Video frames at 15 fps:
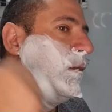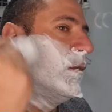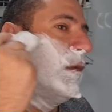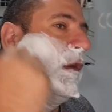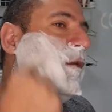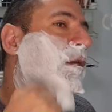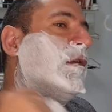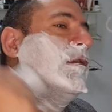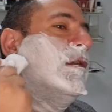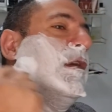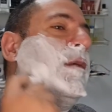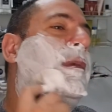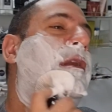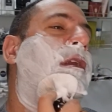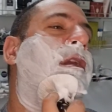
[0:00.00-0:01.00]
And the
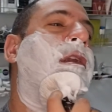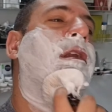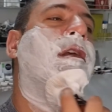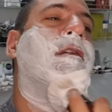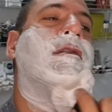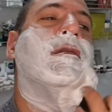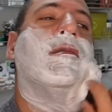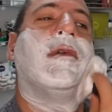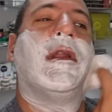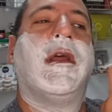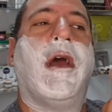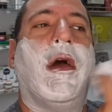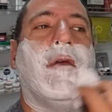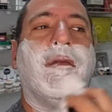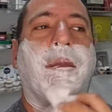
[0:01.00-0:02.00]
cinnamon in it is really
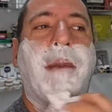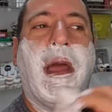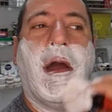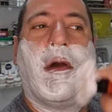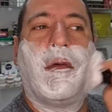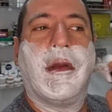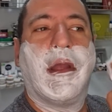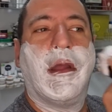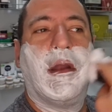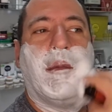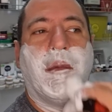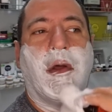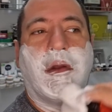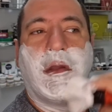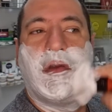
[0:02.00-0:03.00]
overpowering, and I'm
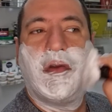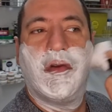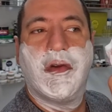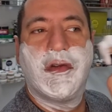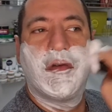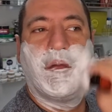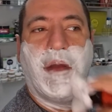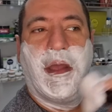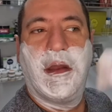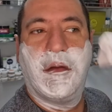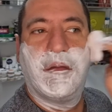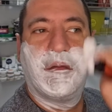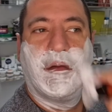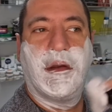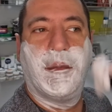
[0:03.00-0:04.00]
not a huge fan of
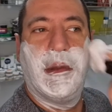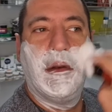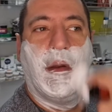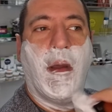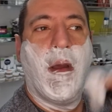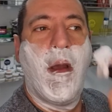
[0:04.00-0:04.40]
cinnamon.